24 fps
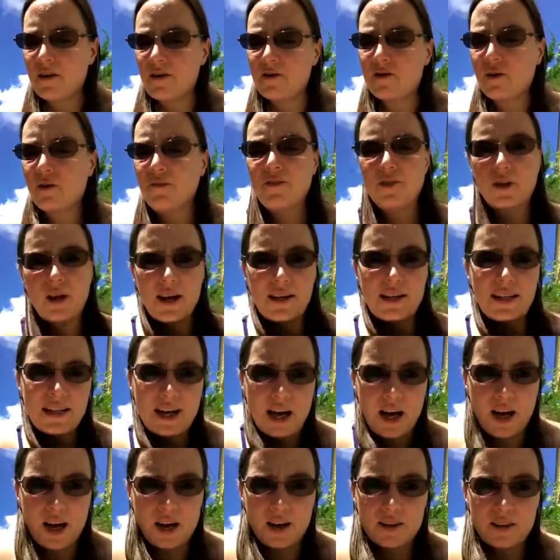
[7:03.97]
So if you're on
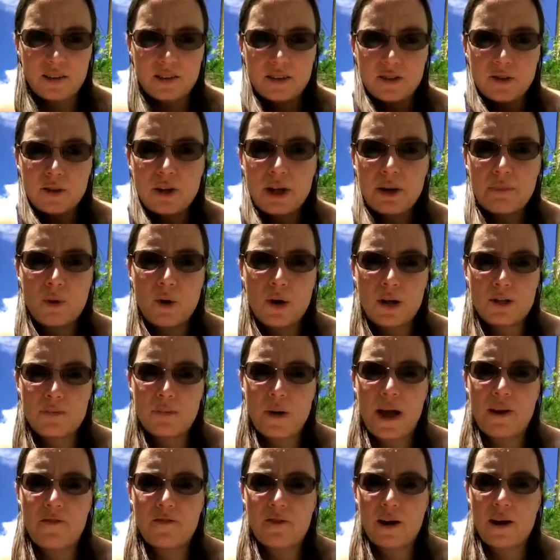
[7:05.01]
ER, you get points
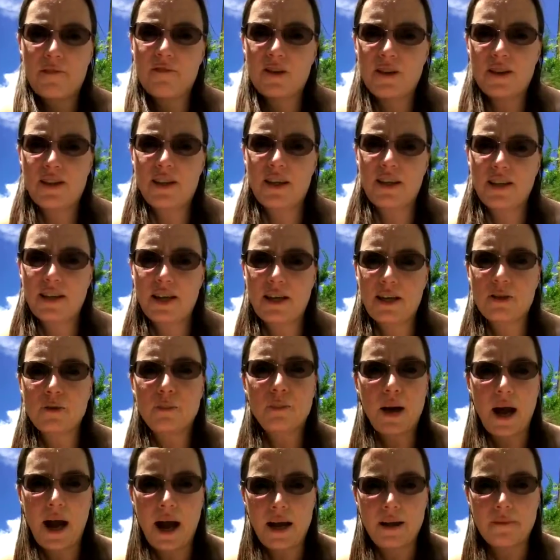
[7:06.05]
back for everything that you
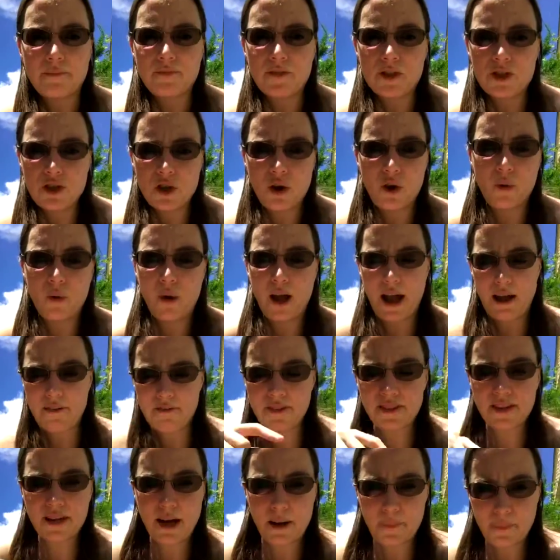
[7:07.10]
buy. So
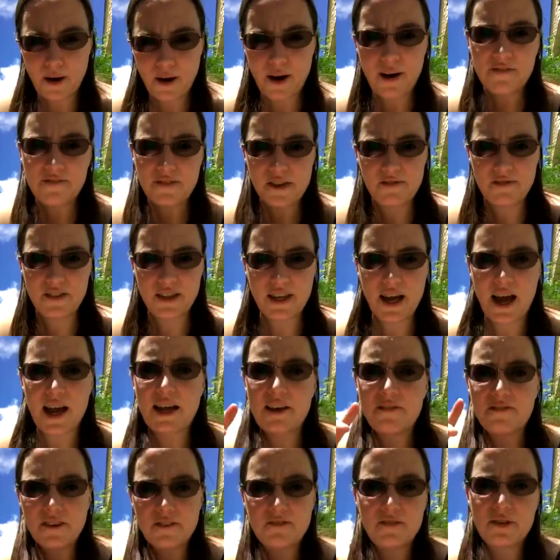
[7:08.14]
everything I bought, $50, I
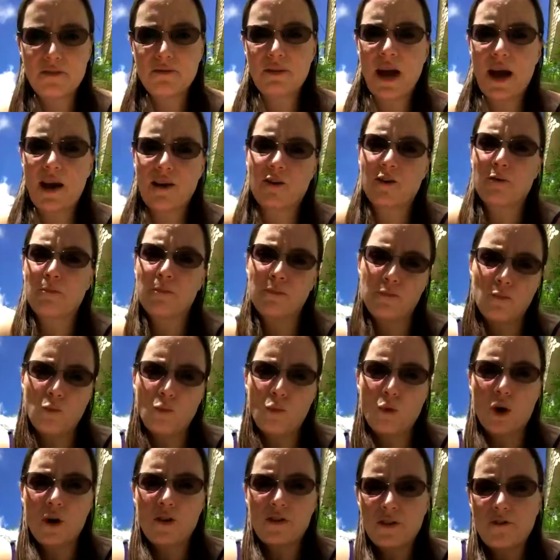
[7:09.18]
get $50
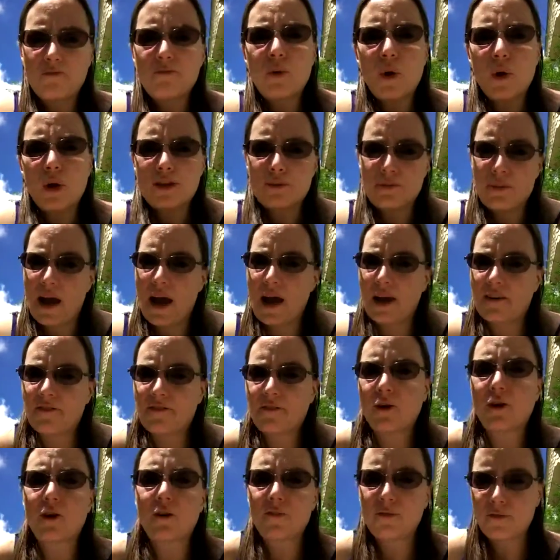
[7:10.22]
worth of points back
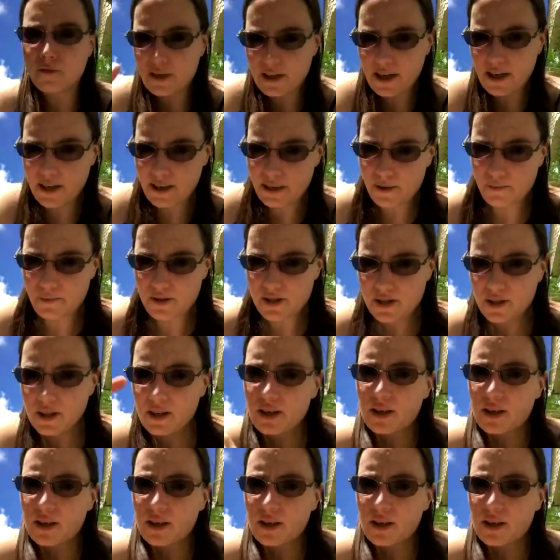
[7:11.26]
for free items